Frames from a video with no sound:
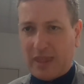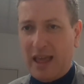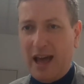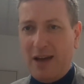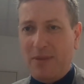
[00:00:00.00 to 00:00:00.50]

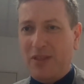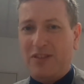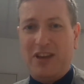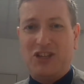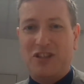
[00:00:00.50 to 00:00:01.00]
um, the
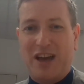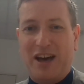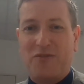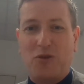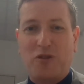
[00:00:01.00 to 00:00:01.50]
teachers that
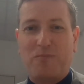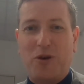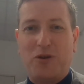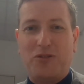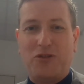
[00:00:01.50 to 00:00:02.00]
I've all
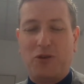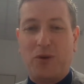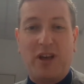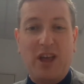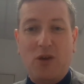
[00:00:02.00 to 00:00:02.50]
spoken to,
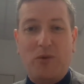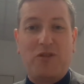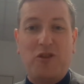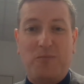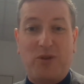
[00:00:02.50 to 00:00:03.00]
we're, we're
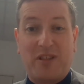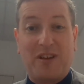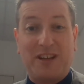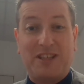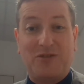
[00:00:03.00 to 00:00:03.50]
super
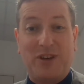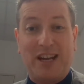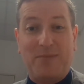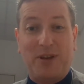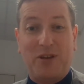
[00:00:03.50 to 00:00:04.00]
excited
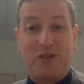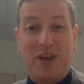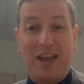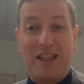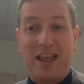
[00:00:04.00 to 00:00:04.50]
really because
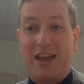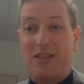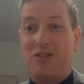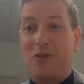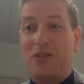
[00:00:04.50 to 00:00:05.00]
sitting
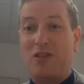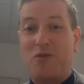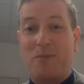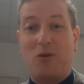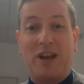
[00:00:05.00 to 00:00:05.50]
and doing this
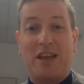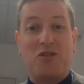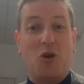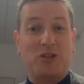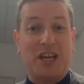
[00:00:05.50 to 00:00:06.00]
remotely is
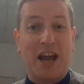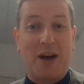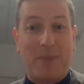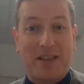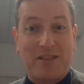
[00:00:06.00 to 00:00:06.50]
not in
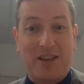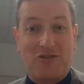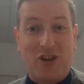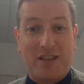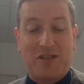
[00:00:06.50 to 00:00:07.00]
our best
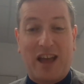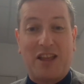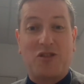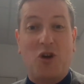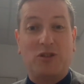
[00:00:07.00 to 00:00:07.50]
interest and
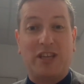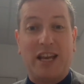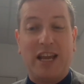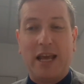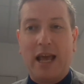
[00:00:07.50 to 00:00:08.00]
it's not
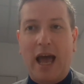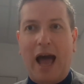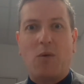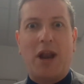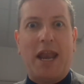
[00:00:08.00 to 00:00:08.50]
in
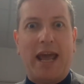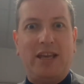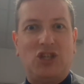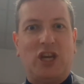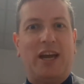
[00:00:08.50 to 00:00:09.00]
our
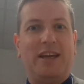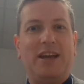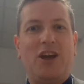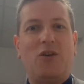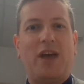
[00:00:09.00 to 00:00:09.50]
nature.
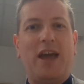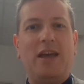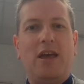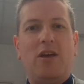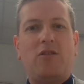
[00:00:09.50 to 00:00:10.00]

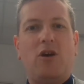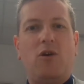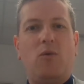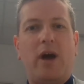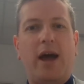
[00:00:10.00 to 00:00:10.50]
Okay,
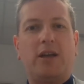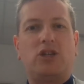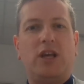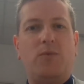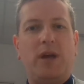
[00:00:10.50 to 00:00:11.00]
so
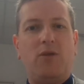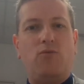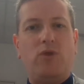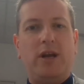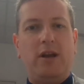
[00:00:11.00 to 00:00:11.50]
actually, we're
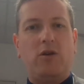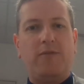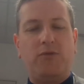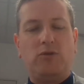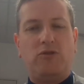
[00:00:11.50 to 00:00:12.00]
really
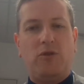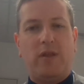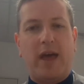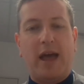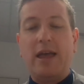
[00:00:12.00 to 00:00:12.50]
looking forward to
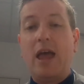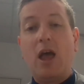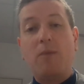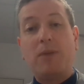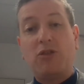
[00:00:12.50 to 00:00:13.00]
doing that,
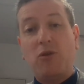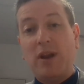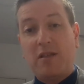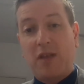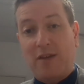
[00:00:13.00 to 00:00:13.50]
but doing
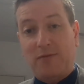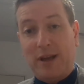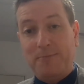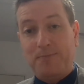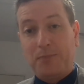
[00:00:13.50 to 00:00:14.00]
it
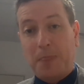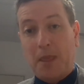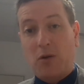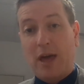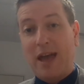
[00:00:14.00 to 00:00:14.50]
safely.
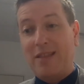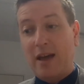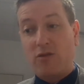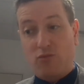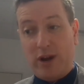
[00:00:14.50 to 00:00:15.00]
Okay, and
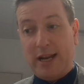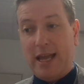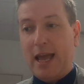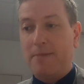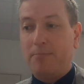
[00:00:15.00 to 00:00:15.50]
that's
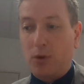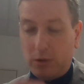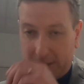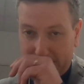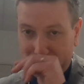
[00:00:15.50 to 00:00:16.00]
really
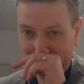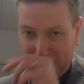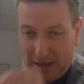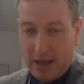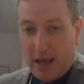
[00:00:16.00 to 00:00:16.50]
important.
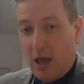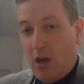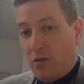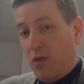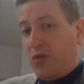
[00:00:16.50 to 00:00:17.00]

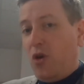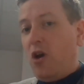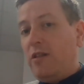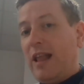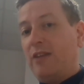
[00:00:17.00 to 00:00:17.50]
So the
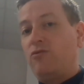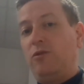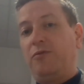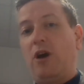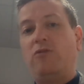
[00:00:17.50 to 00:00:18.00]
third lateral
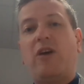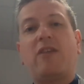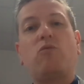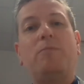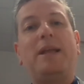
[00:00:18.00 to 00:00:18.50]
flow
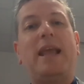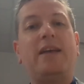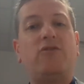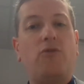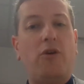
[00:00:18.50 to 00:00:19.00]
test will be
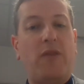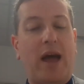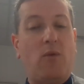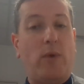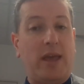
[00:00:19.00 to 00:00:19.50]
later on
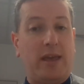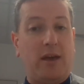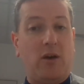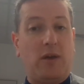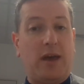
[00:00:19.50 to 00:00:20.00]
that week.
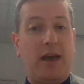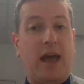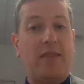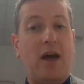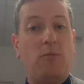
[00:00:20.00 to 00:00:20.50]
Okay,
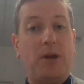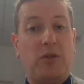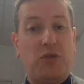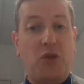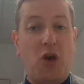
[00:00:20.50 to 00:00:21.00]
and that will be on
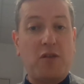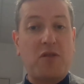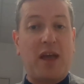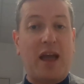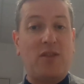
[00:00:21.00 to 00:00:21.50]
the
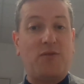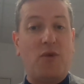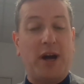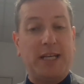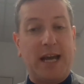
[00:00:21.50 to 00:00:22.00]
Thursday and the
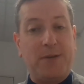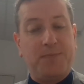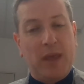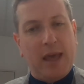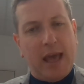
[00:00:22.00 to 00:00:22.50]
Friday.
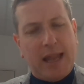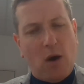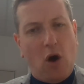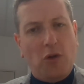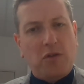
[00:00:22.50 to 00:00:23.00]
Now,
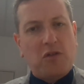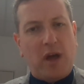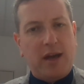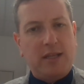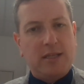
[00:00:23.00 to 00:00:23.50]
on
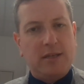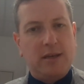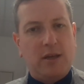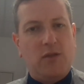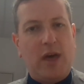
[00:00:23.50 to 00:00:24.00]
site,
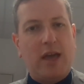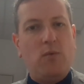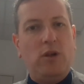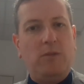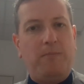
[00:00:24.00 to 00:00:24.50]
they
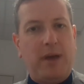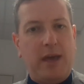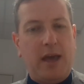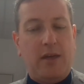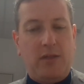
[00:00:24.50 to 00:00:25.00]
will
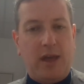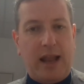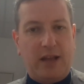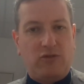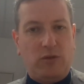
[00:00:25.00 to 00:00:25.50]
be the
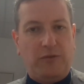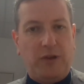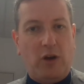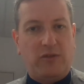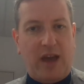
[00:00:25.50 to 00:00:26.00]
lateral
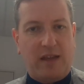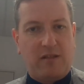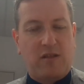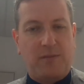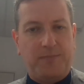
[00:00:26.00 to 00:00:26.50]
flow
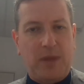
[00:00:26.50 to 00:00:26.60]
tests.